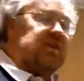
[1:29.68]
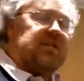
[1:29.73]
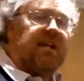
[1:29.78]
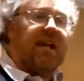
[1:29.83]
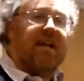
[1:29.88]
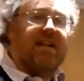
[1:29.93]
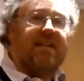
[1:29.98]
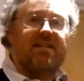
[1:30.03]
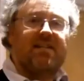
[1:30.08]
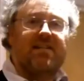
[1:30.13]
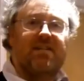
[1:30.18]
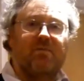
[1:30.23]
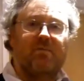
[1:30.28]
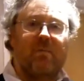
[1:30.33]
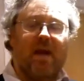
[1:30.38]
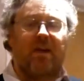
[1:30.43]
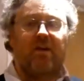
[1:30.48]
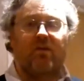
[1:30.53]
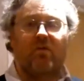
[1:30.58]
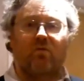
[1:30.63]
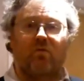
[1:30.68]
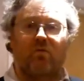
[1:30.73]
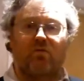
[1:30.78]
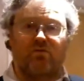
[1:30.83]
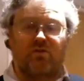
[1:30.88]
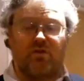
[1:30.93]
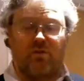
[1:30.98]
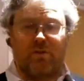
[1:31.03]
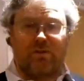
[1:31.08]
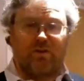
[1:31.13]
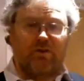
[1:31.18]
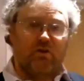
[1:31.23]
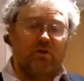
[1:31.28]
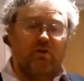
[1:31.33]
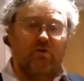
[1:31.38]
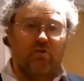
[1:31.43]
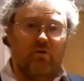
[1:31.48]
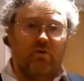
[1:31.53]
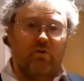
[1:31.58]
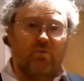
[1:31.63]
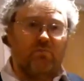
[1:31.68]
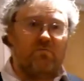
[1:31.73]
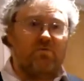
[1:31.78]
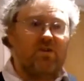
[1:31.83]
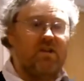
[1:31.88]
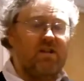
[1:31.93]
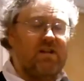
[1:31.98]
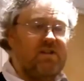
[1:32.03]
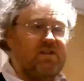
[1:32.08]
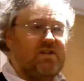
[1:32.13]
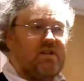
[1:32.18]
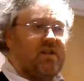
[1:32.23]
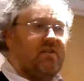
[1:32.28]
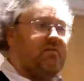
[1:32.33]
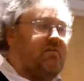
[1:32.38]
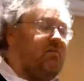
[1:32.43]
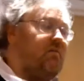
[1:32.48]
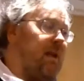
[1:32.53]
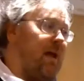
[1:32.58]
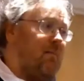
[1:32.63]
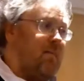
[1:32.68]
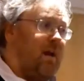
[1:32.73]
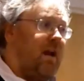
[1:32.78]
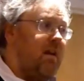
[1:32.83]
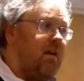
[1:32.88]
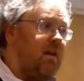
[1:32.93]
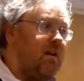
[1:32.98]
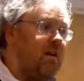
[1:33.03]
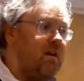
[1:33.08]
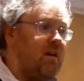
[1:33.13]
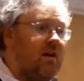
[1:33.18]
to get into the main hall. So there'll be two rooms, Lister and Fleming.